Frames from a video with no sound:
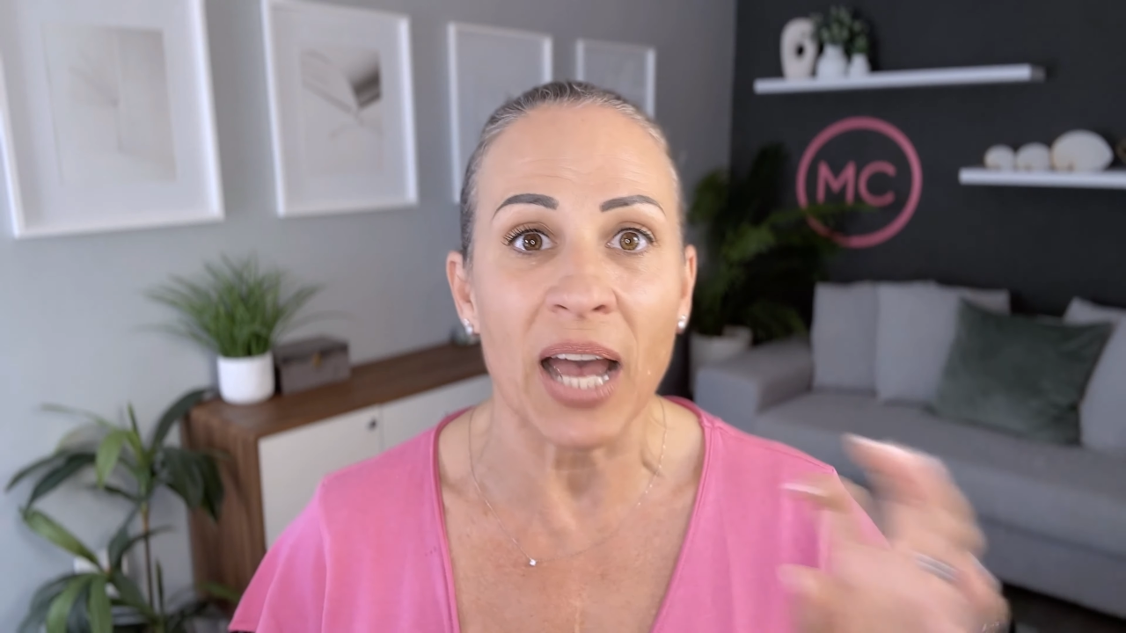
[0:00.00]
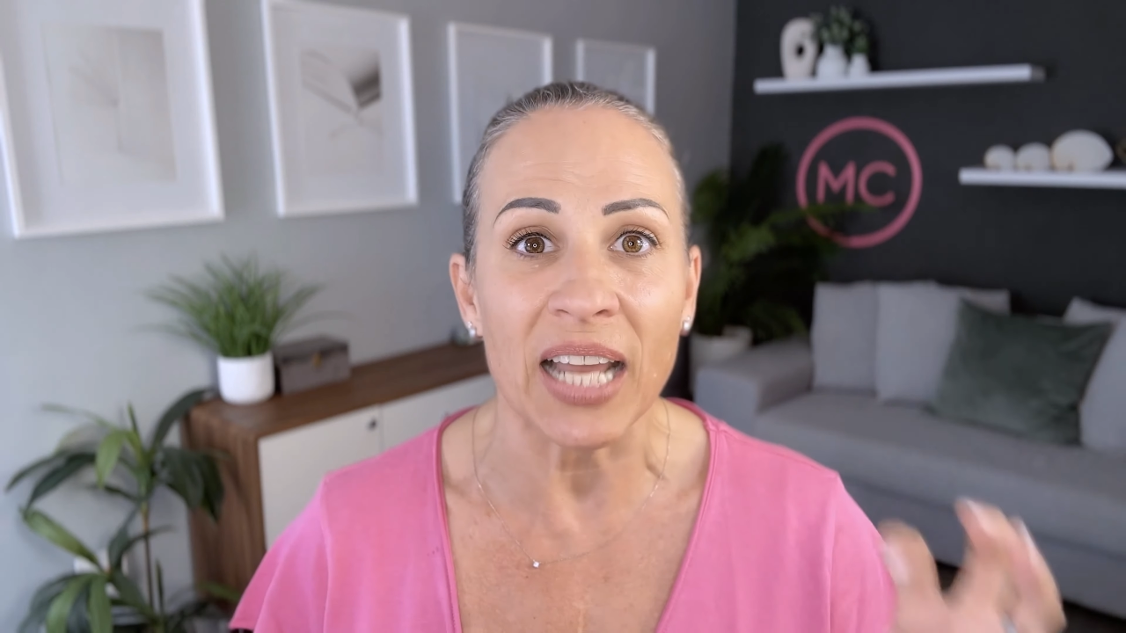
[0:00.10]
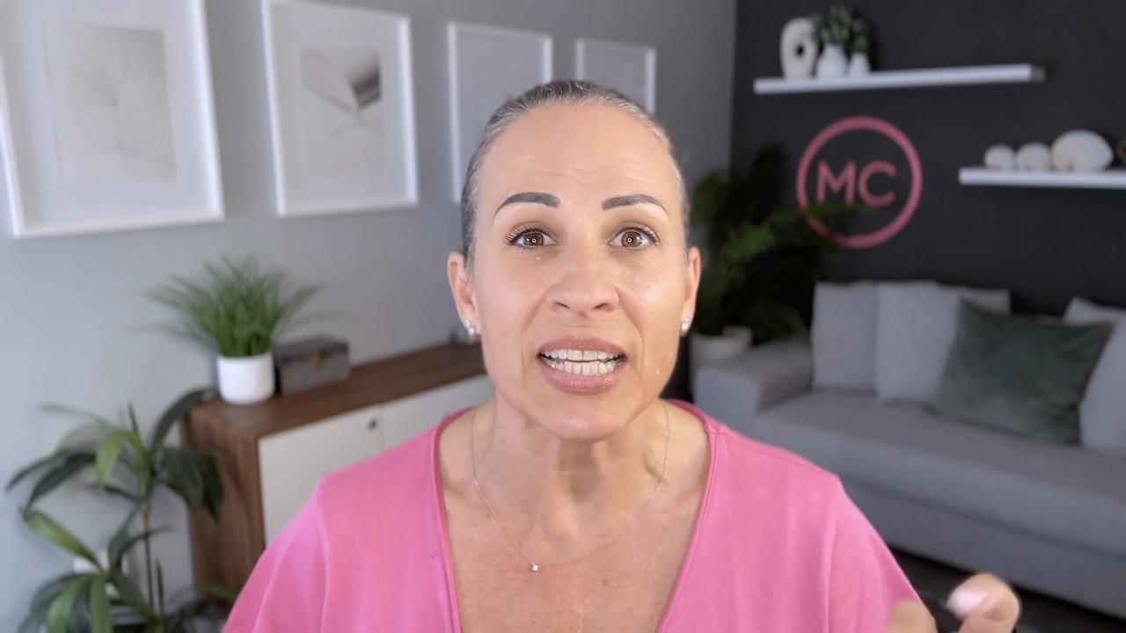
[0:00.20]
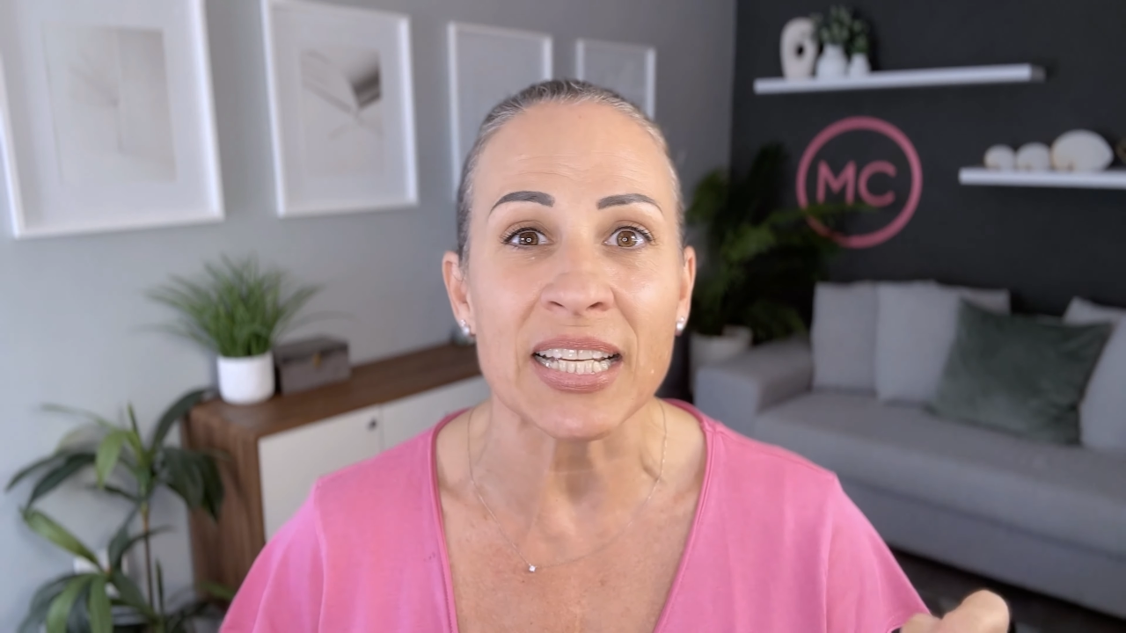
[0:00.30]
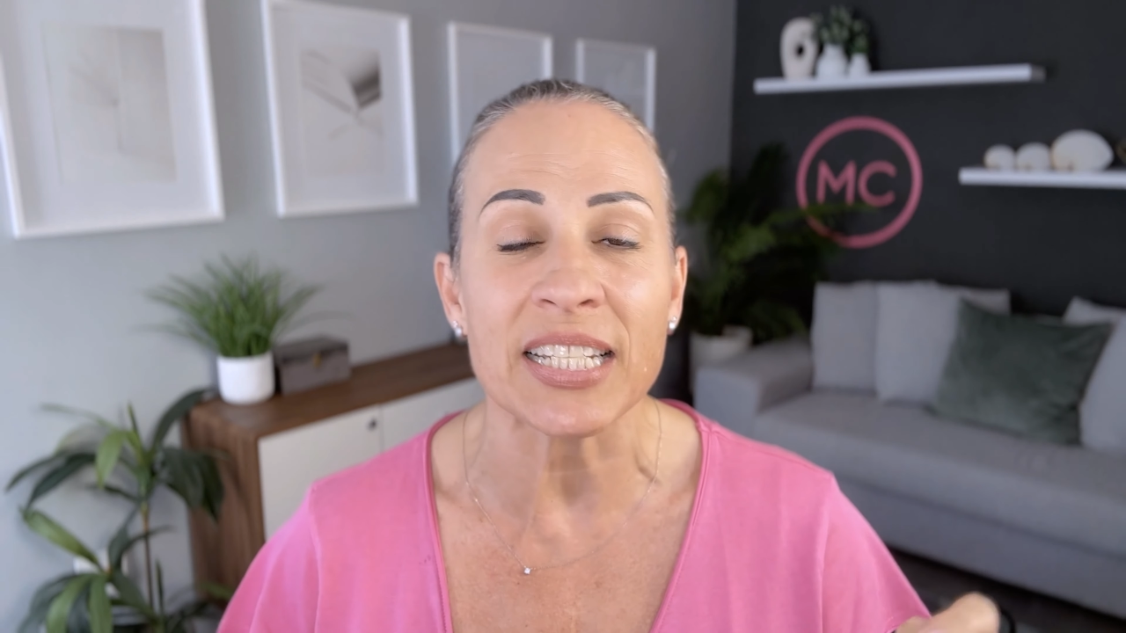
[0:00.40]

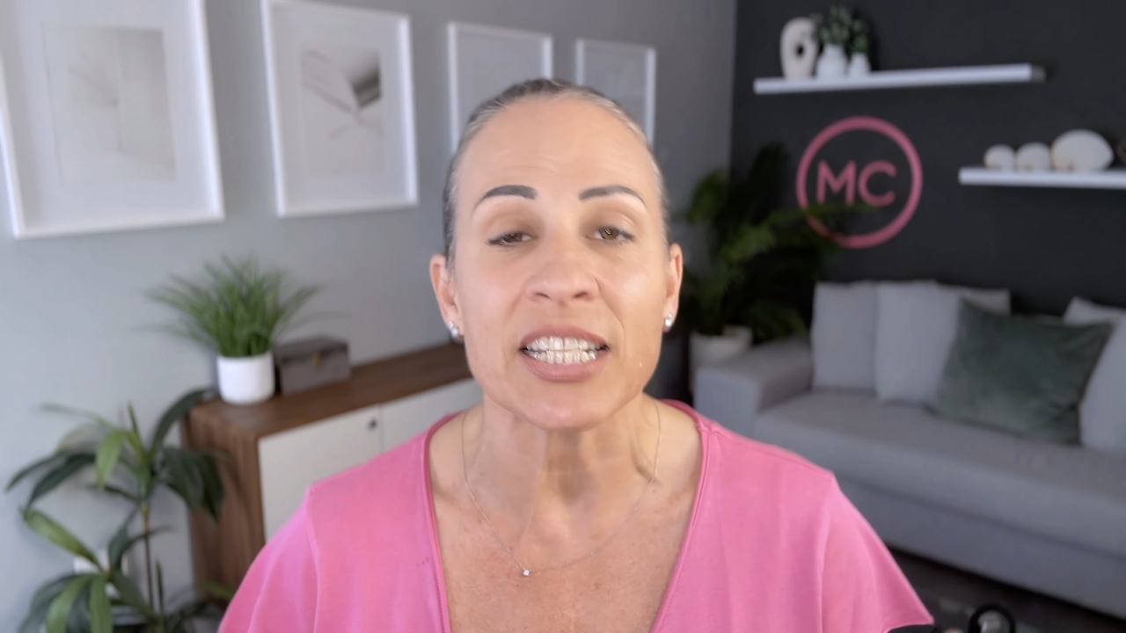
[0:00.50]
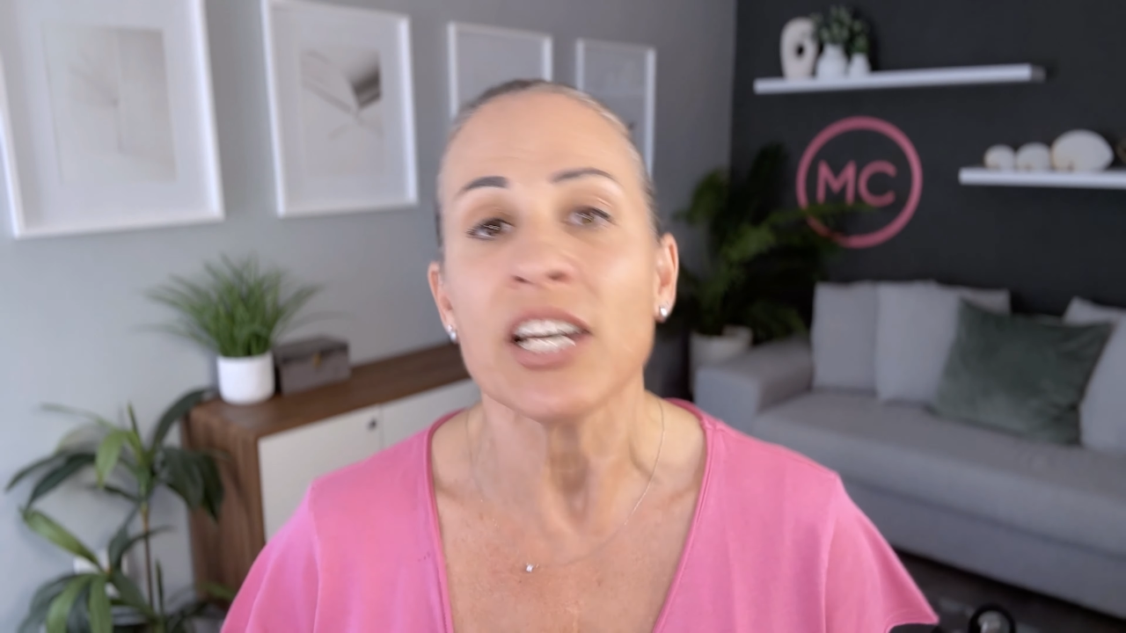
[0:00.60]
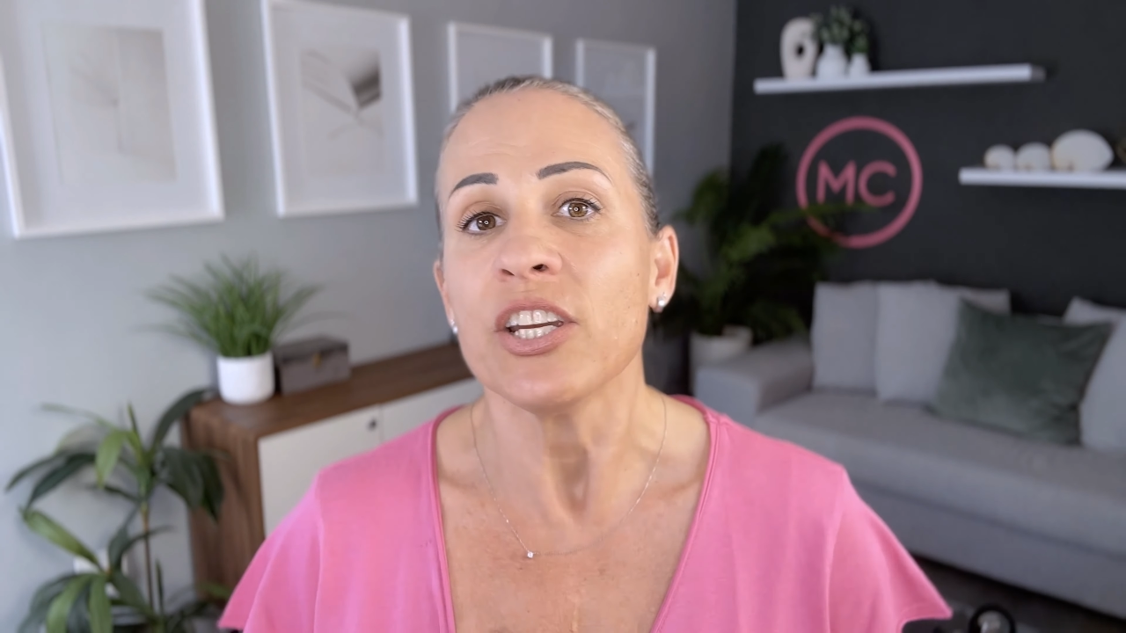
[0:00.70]
colors,